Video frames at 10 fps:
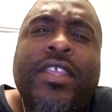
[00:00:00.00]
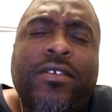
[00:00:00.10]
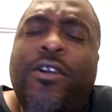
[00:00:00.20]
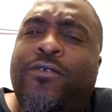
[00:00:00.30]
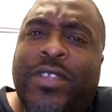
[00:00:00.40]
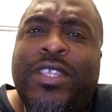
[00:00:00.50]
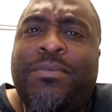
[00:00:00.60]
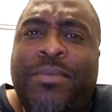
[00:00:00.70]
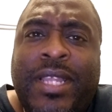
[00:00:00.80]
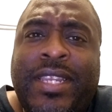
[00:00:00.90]
Hov is
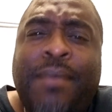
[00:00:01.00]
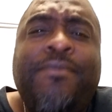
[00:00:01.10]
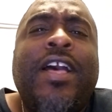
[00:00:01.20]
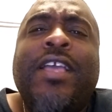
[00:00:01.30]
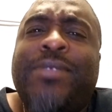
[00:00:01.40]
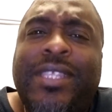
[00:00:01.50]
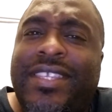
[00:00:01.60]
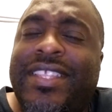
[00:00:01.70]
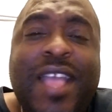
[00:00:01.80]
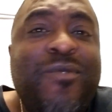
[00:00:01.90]
in my top five because
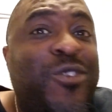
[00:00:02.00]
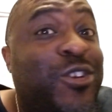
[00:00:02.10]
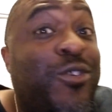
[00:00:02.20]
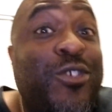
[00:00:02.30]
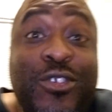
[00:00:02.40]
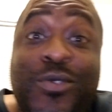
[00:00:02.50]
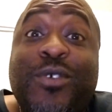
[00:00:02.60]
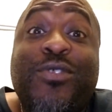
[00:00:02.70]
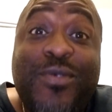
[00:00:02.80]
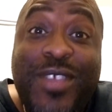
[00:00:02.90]
he's not one or two
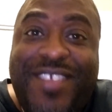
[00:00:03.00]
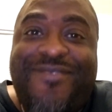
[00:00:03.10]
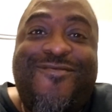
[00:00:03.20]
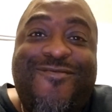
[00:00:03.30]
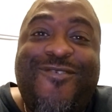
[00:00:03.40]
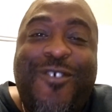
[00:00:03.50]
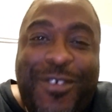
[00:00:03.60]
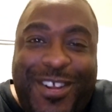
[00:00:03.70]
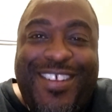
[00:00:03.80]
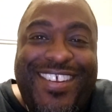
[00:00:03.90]
or three,
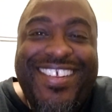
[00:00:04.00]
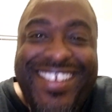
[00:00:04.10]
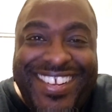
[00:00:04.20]
four.